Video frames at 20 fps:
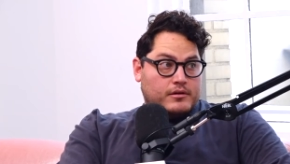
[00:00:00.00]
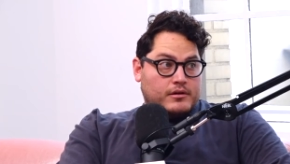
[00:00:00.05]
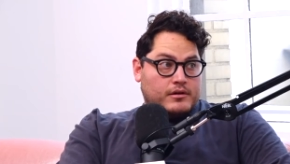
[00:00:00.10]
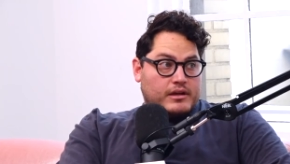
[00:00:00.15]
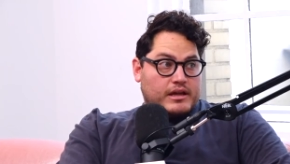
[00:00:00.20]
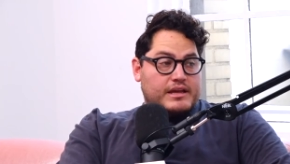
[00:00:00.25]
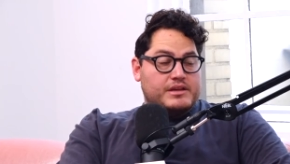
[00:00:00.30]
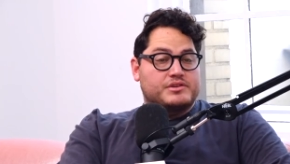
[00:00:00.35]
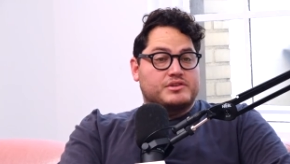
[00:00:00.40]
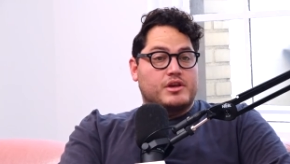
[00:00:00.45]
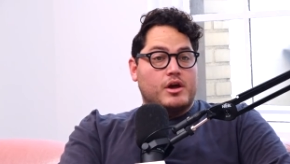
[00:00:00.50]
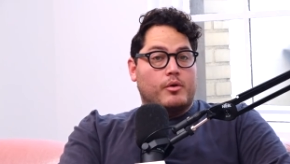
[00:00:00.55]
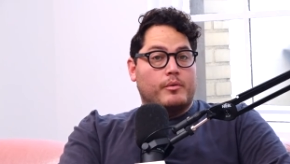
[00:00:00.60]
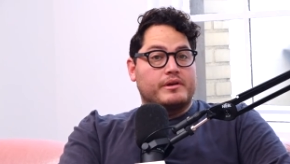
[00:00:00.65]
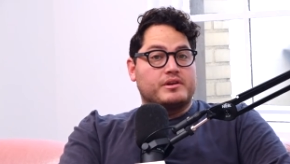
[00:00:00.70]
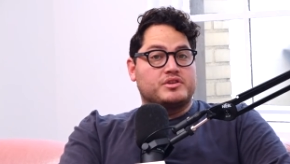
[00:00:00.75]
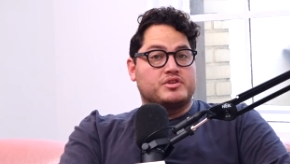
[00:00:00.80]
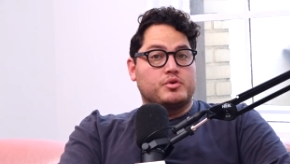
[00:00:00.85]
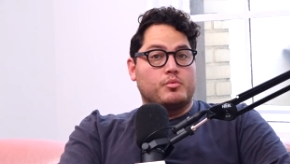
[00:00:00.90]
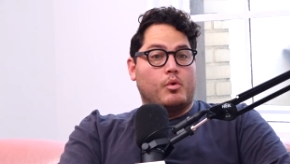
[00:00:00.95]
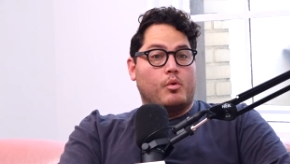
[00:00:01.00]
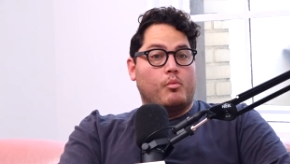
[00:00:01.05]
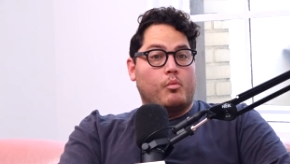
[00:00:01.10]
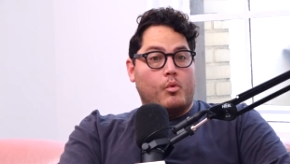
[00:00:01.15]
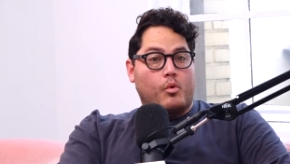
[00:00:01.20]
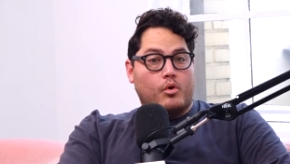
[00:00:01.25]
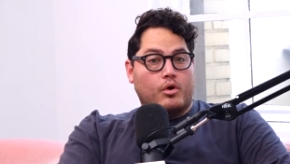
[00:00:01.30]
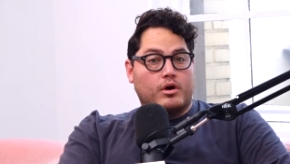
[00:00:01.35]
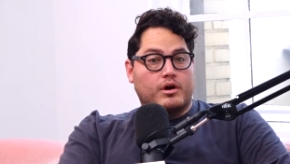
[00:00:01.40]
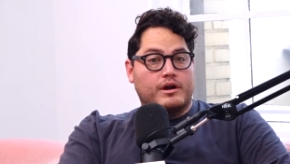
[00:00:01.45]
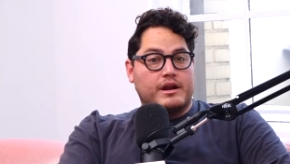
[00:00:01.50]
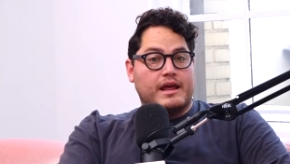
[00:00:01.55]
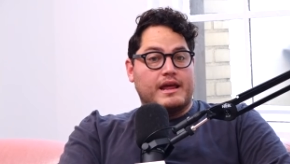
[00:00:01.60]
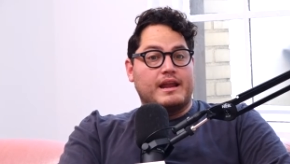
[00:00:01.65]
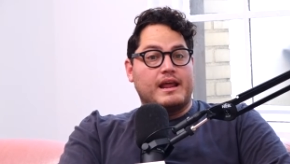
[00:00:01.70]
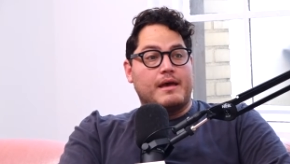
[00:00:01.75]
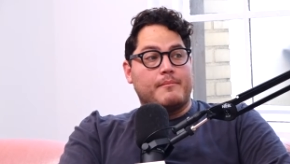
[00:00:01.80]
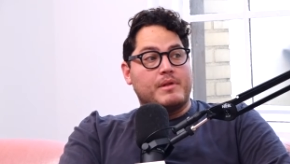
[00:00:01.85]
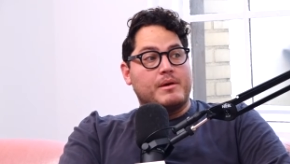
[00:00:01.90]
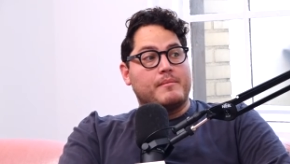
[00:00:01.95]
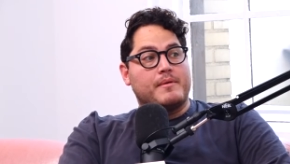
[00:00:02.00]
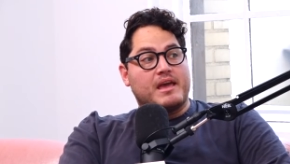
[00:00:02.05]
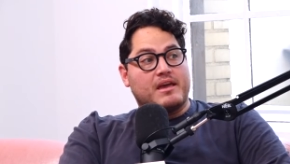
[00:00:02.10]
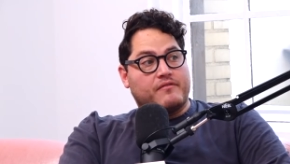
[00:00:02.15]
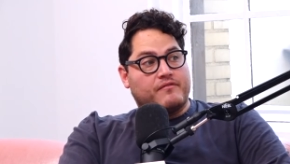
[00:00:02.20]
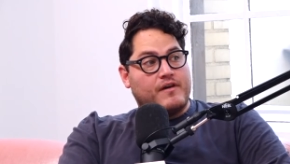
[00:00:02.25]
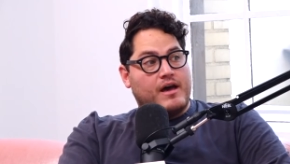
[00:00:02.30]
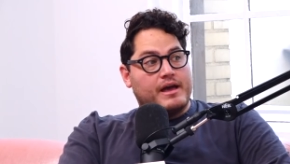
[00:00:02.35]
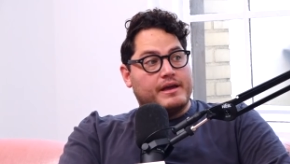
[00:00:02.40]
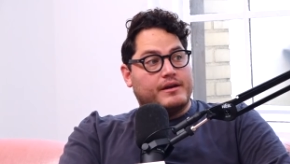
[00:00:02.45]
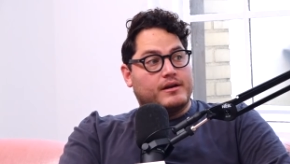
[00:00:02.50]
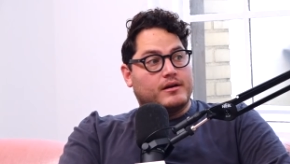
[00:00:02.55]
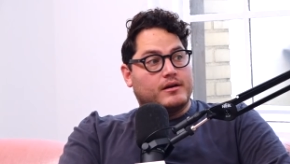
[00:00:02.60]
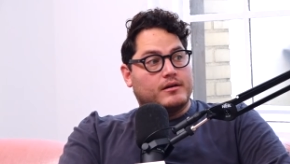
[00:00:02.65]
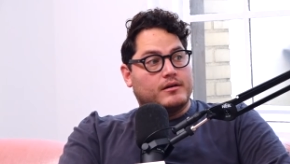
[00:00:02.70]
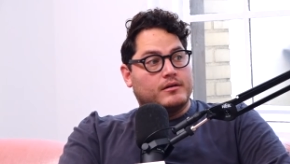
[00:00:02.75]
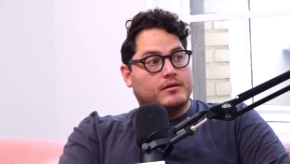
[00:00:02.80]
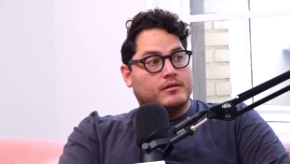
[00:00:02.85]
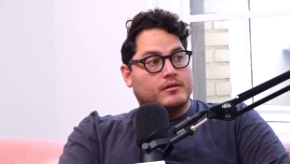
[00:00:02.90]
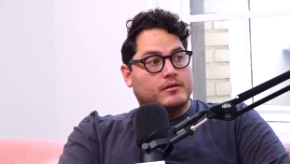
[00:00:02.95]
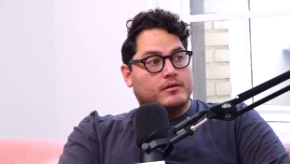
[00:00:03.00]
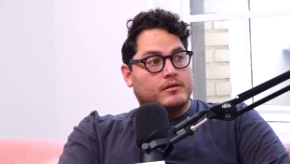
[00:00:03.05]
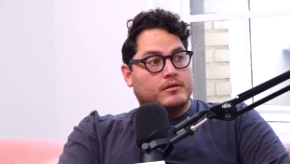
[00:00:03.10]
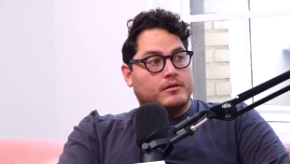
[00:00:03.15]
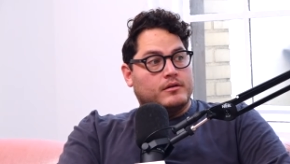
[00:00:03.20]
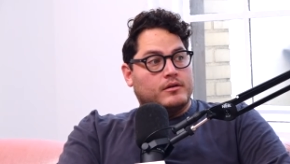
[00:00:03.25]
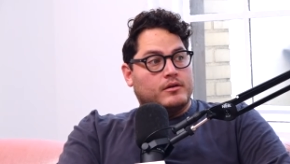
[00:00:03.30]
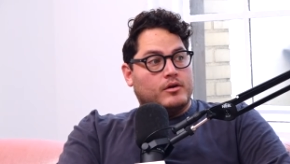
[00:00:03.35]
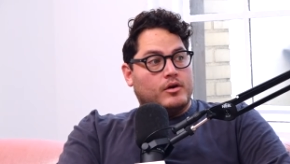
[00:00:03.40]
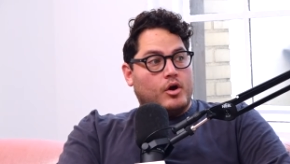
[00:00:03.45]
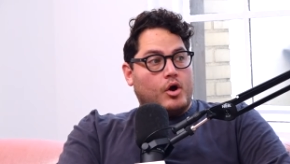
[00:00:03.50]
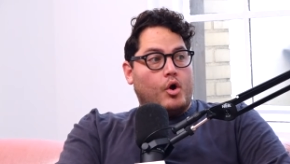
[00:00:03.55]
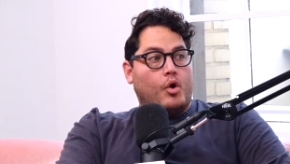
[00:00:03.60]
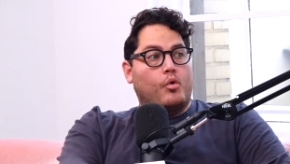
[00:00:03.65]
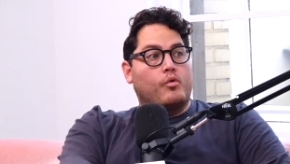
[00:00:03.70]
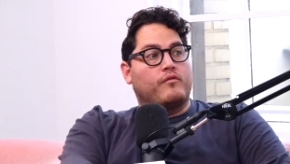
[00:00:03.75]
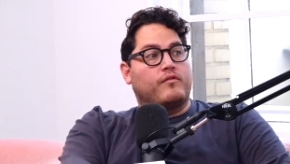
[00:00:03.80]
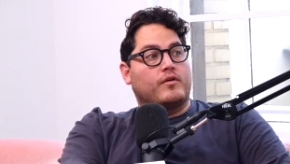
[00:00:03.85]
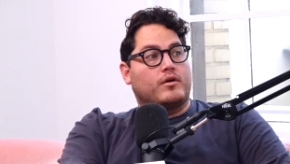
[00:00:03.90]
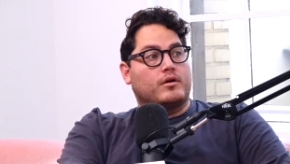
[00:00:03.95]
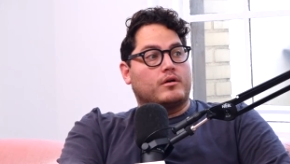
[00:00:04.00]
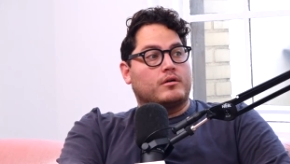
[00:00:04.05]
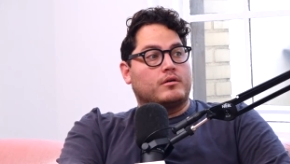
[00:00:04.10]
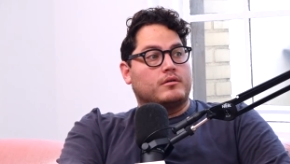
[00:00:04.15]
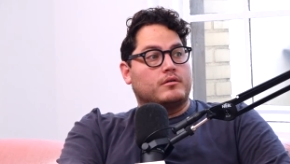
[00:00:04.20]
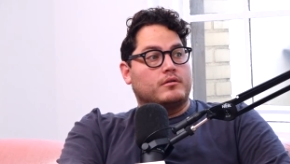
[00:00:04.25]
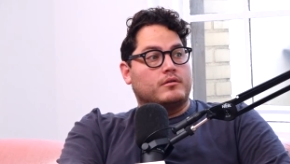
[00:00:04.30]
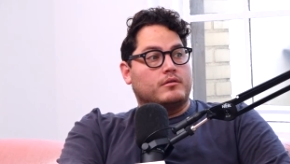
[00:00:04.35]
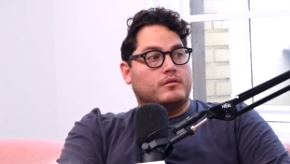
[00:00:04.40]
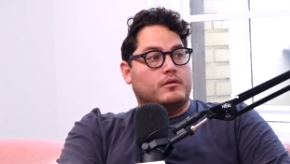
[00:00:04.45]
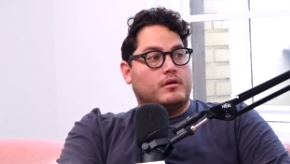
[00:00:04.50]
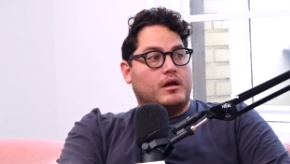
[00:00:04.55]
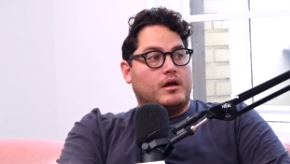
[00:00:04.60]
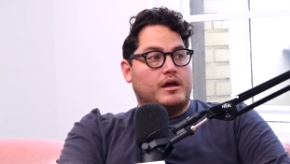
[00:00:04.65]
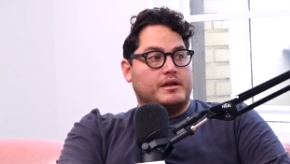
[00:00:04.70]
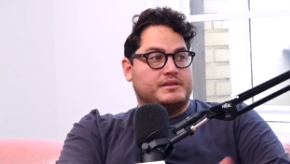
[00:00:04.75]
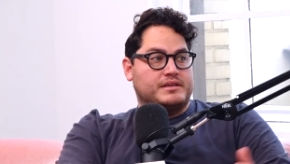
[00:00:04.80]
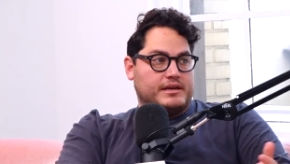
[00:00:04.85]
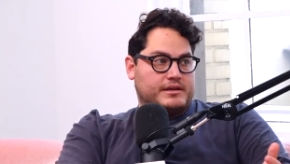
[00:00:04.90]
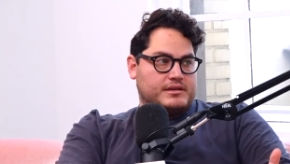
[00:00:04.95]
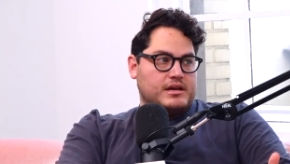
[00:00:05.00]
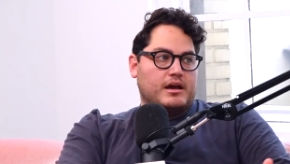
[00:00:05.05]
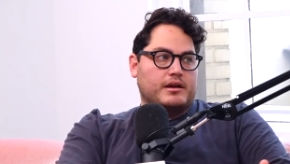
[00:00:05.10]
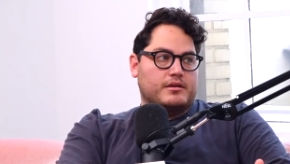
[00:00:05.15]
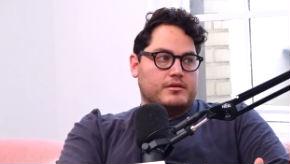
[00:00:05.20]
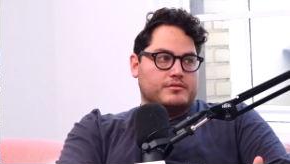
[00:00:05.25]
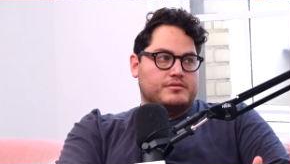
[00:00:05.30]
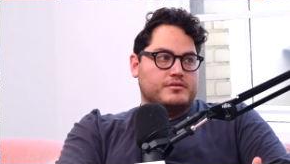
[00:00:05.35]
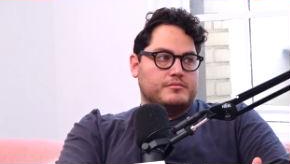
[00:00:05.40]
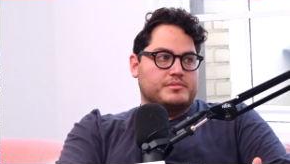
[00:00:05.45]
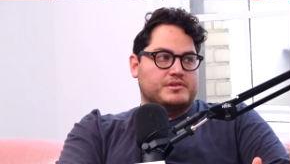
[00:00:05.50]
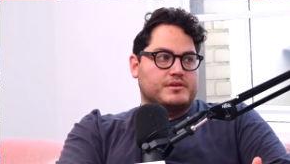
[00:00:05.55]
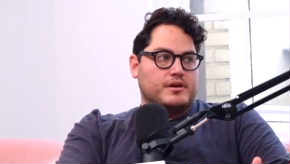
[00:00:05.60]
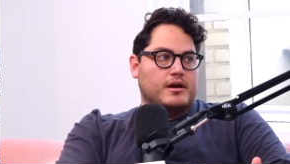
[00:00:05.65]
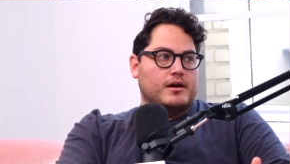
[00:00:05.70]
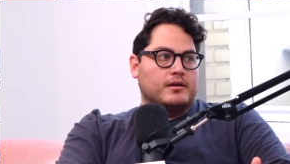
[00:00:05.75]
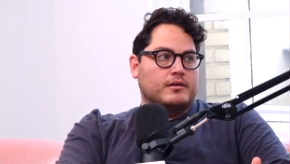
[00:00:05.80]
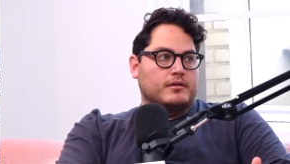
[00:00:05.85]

is going to award an MMA fighter over a TikTok YouTube star.